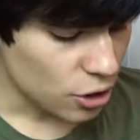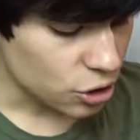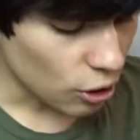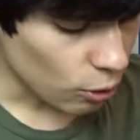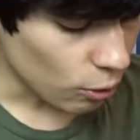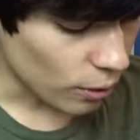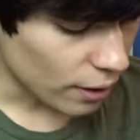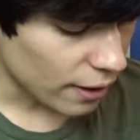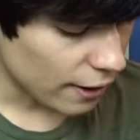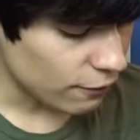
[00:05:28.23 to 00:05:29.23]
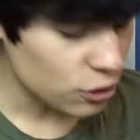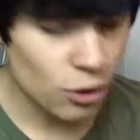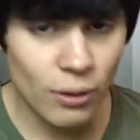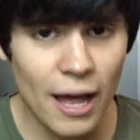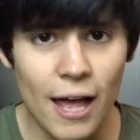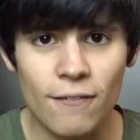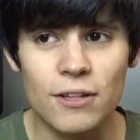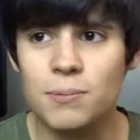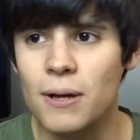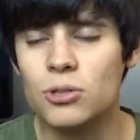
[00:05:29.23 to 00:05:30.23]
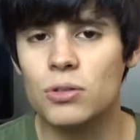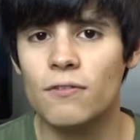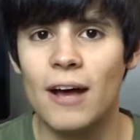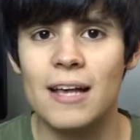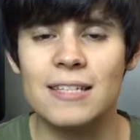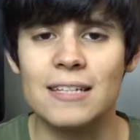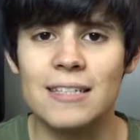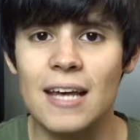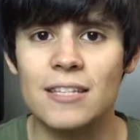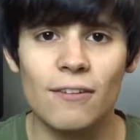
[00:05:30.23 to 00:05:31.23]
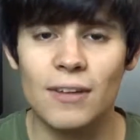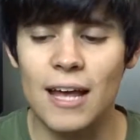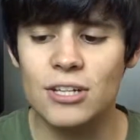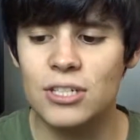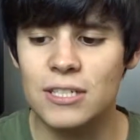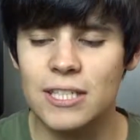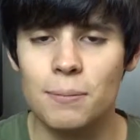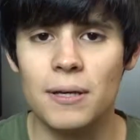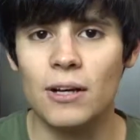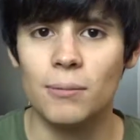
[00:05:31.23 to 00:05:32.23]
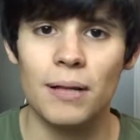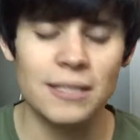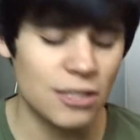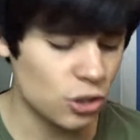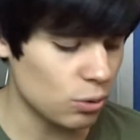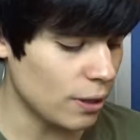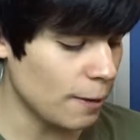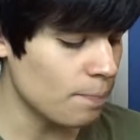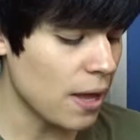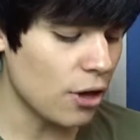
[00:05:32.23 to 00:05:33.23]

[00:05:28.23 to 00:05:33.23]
So if you don't have a special device that takes off the HDCP on the PlayStation 3,